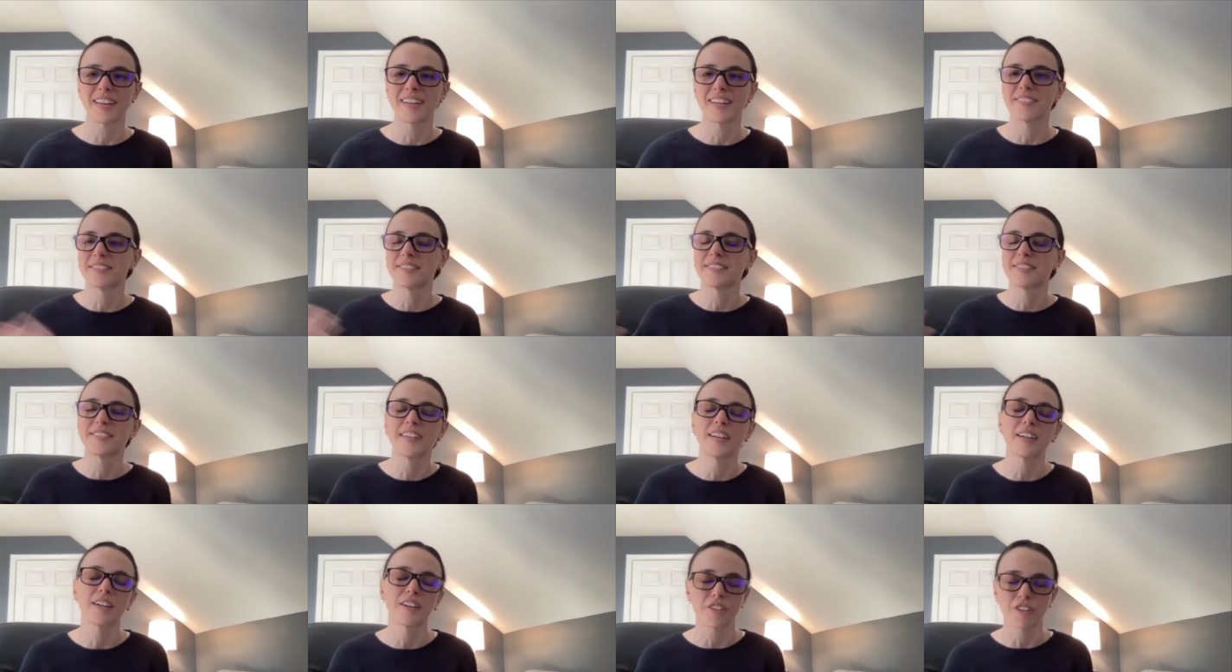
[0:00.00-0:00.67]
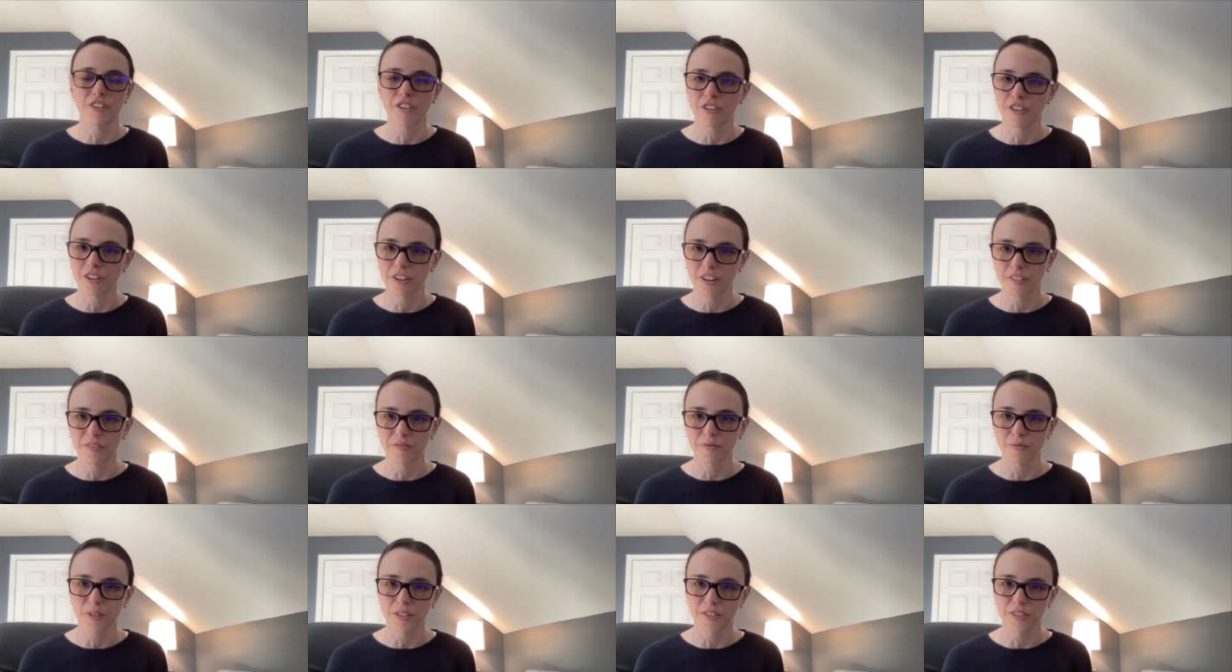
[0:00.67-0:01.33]
seen or heard
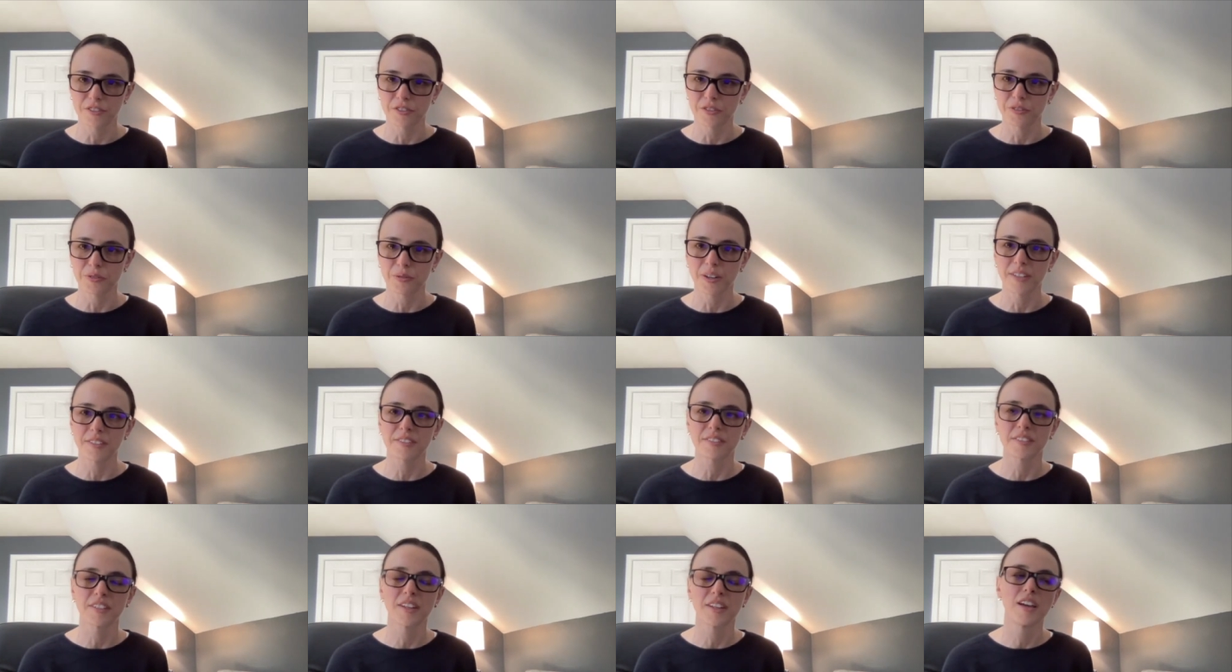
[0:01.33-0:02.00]
of once or twice.